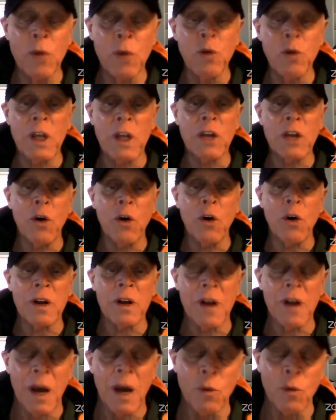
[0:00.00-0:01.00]
really going
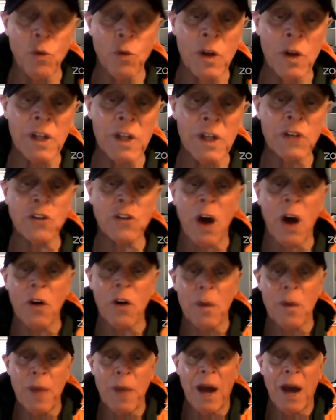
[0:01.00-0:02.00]
to really
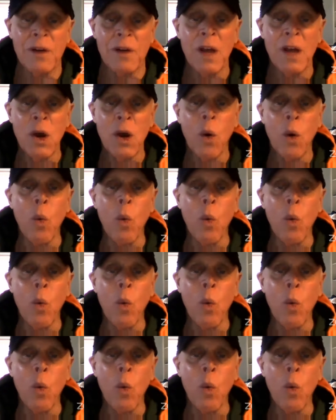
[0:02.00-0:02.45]
talk about